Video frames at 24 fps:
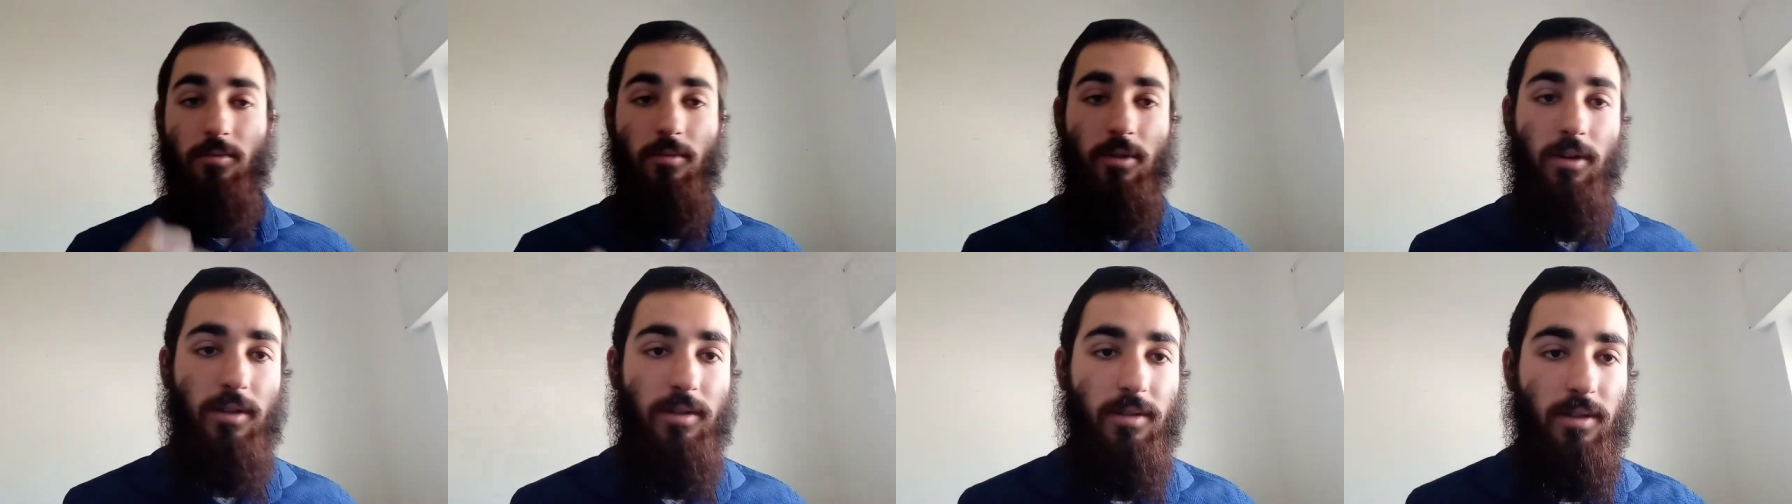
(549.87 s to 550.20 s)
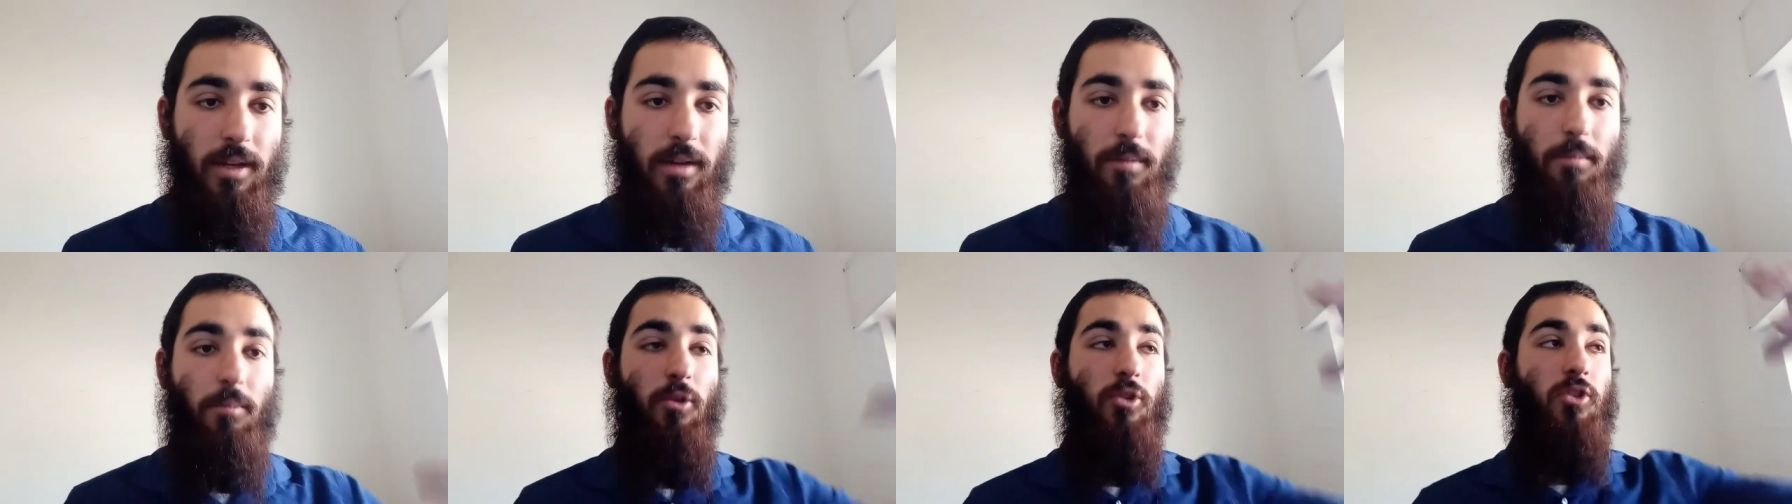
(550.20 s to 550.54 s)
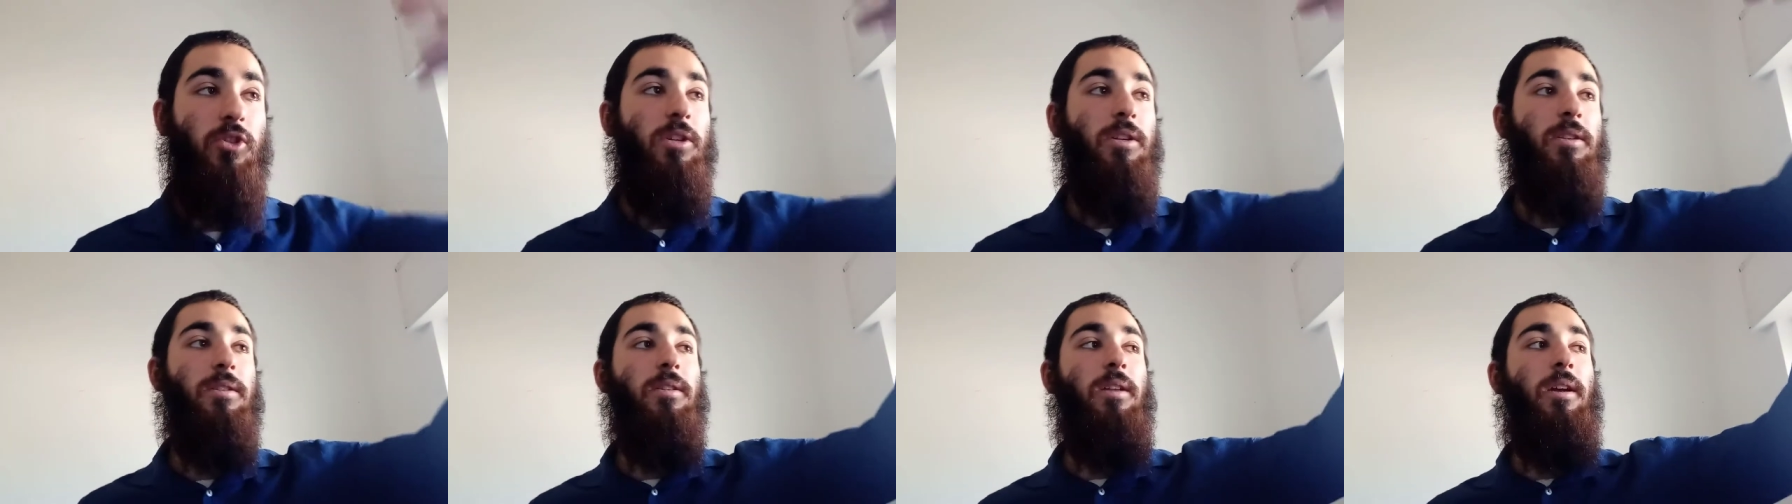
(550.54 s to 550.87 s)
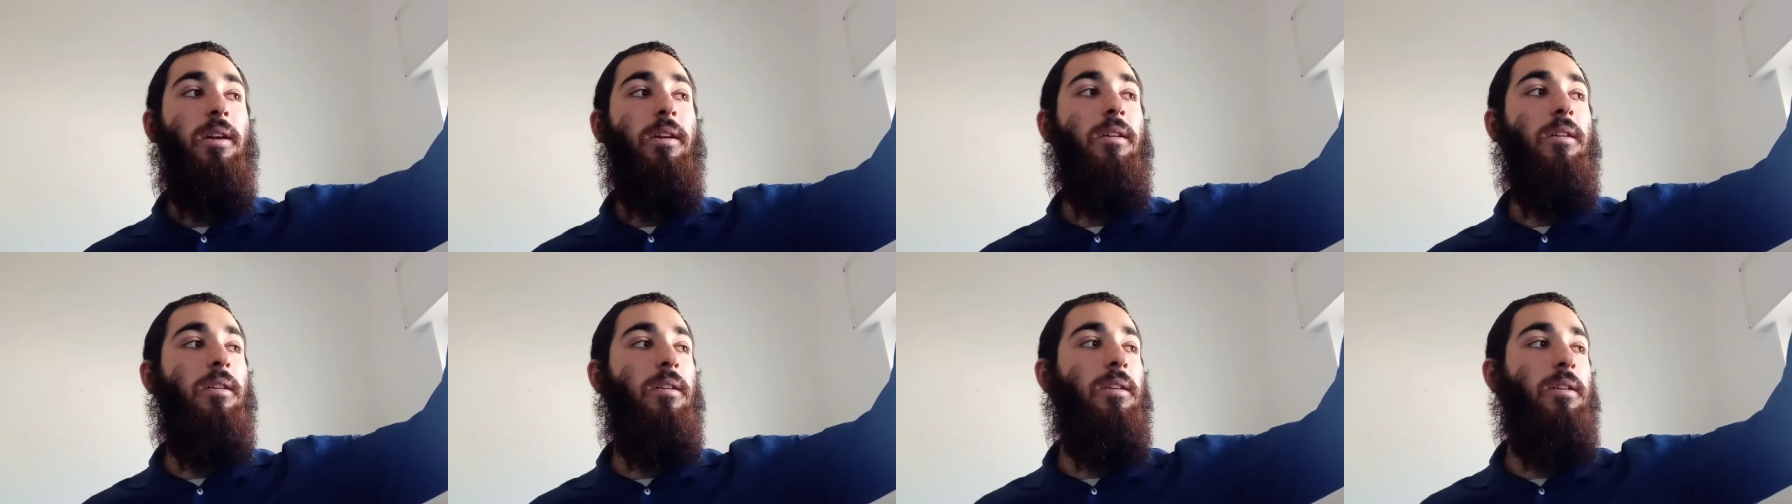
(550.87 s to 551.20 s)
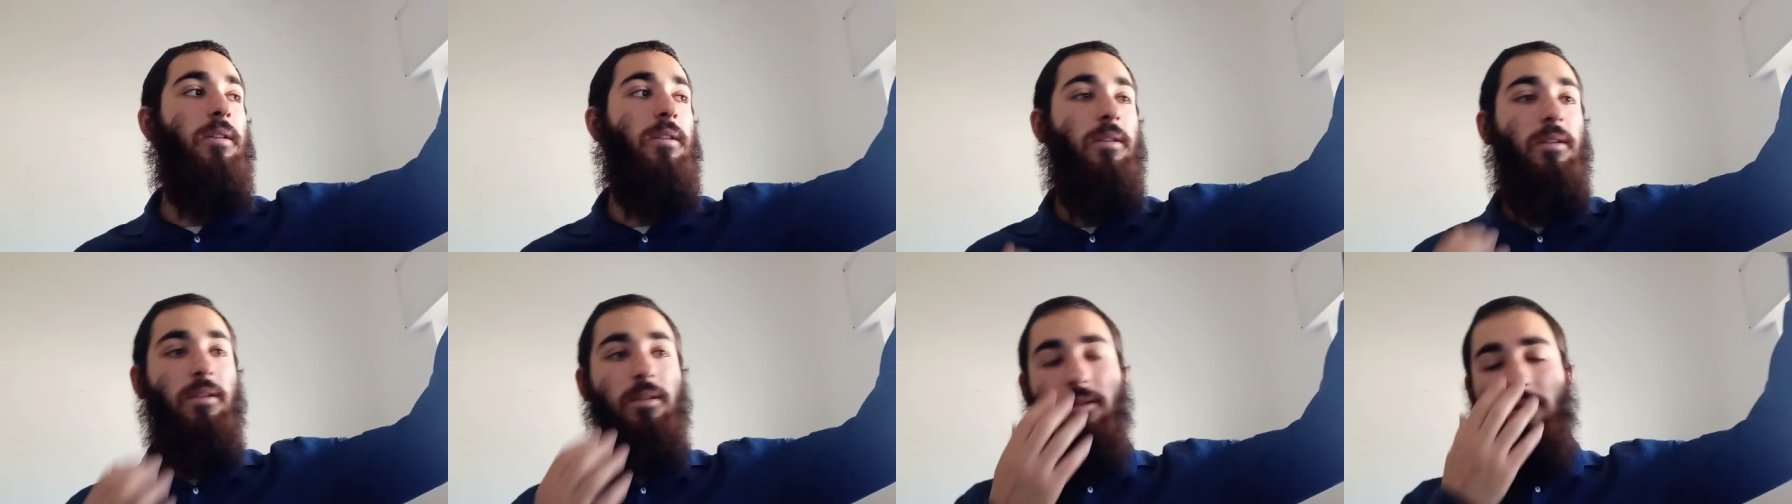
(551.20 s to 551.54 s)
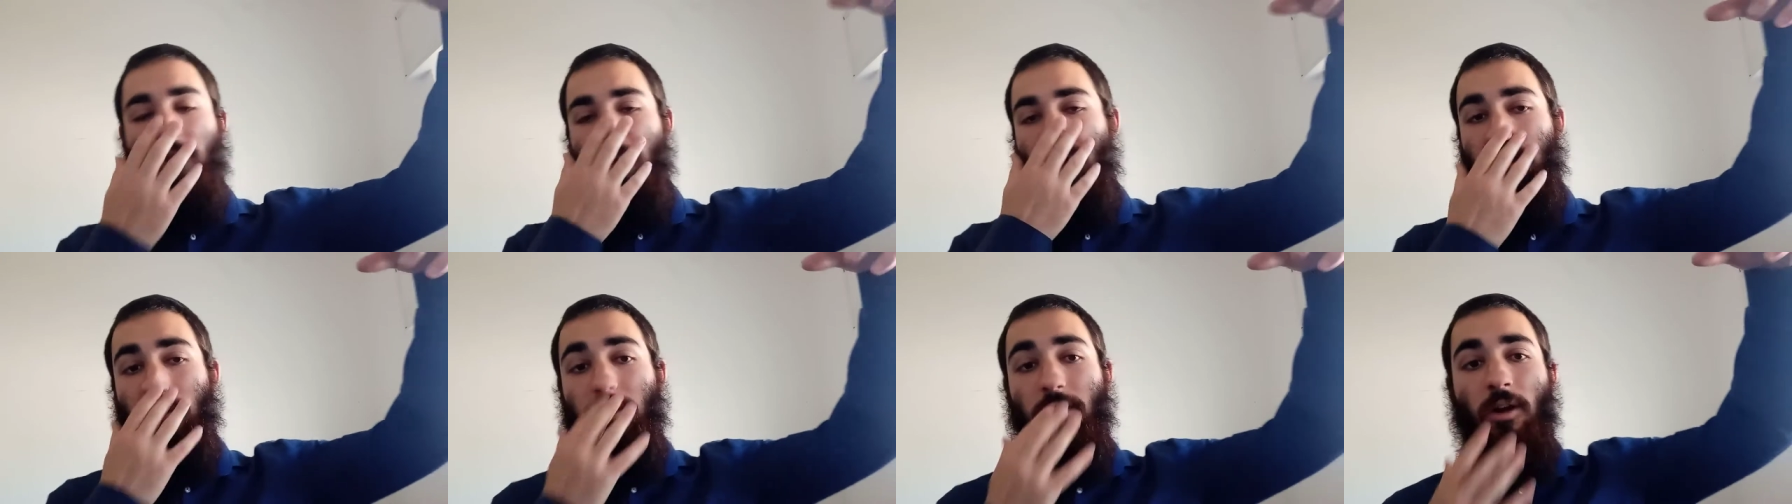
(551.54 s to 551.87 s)
whereas like Moshe is like,
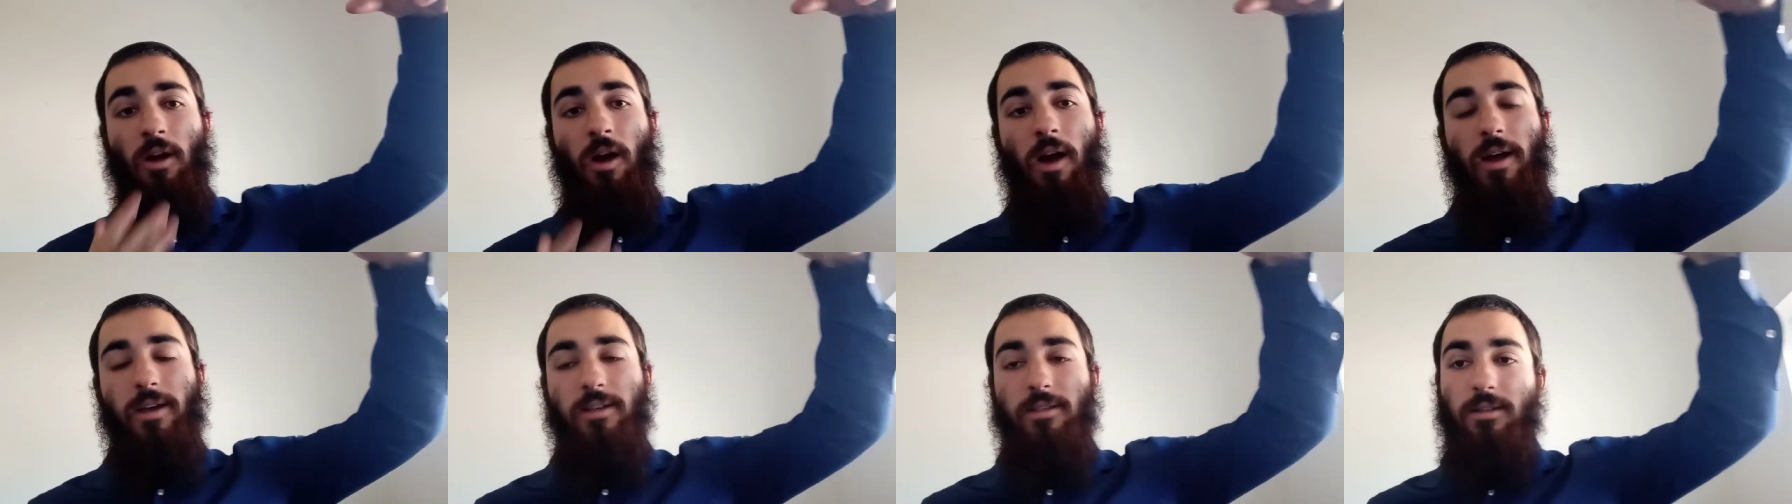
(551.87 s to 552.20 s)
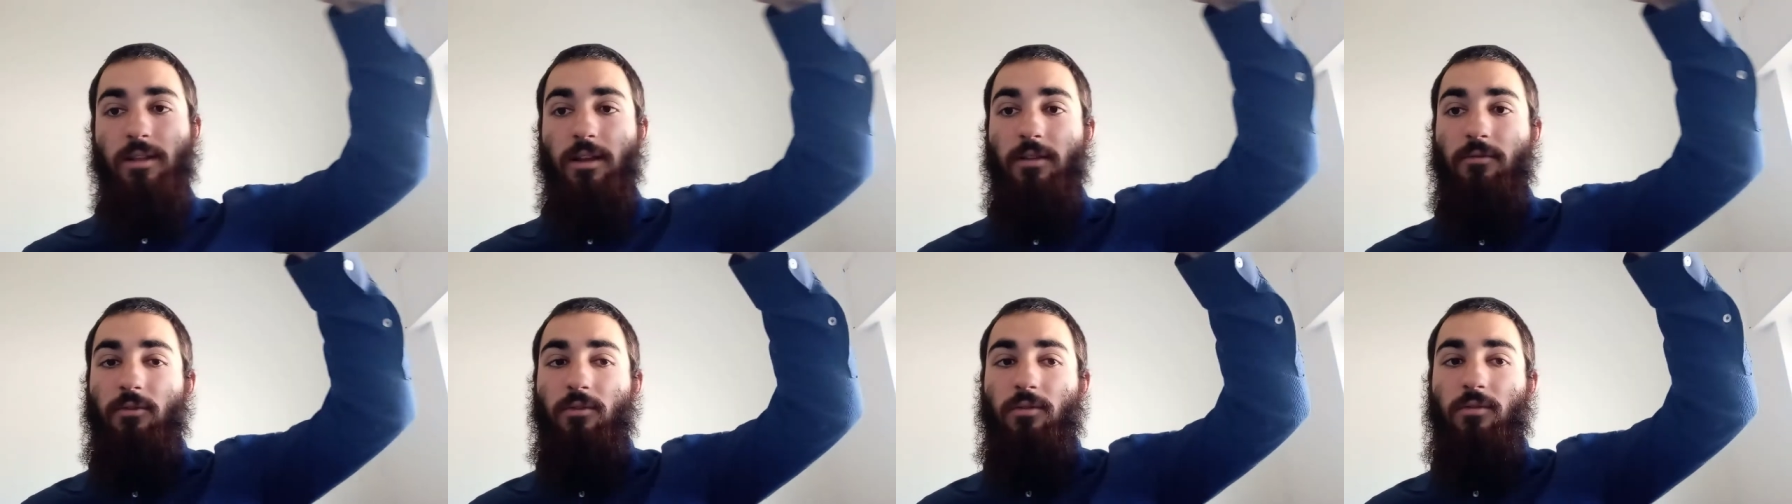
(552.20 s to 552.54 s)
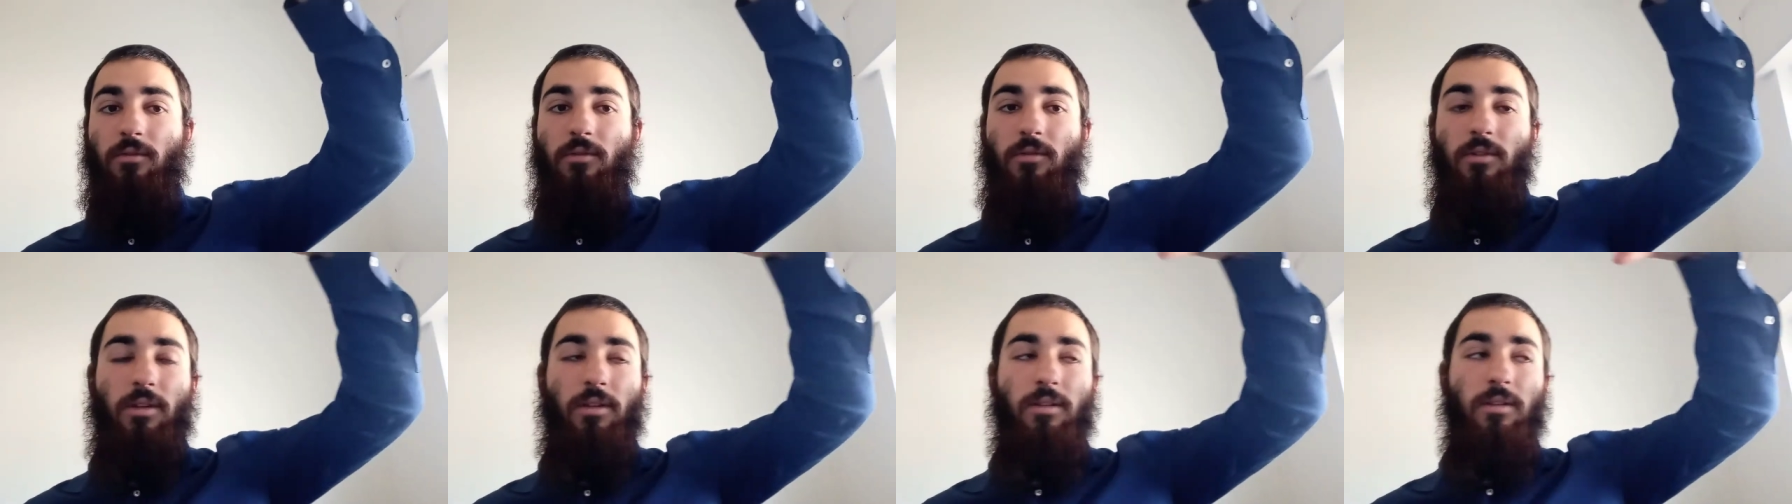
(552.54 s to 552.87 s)
he's like the highest level,